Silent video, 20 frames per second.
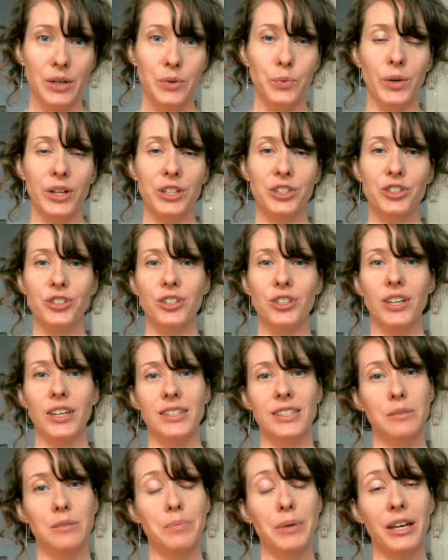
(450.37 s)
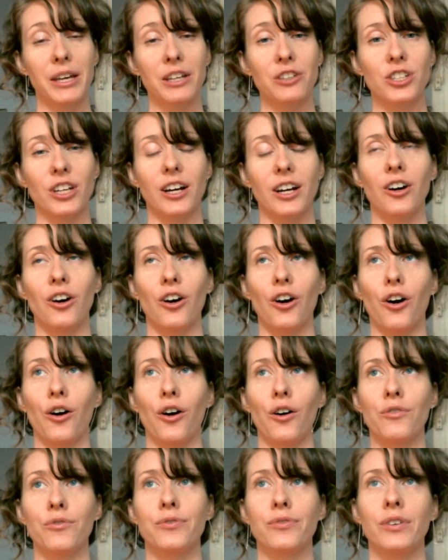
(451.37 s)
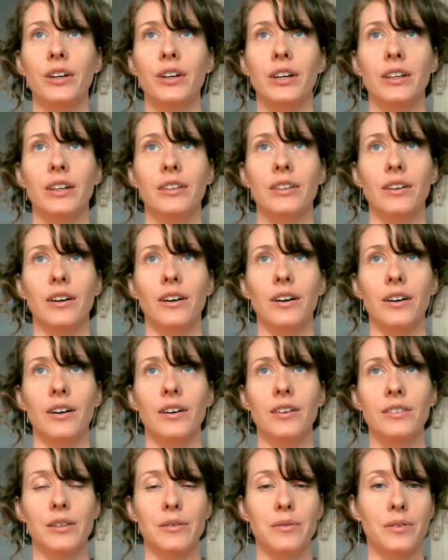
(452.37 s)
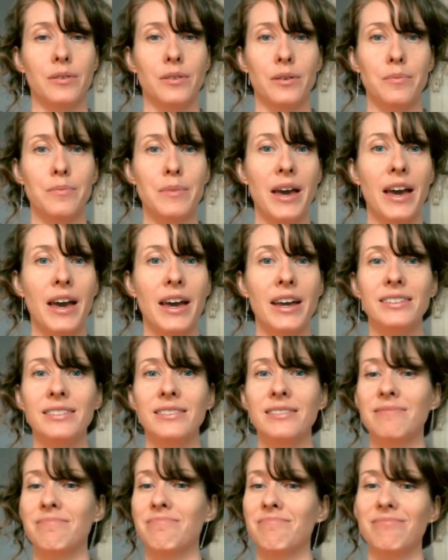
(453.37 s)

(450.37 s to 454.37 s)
which is the picture of the man,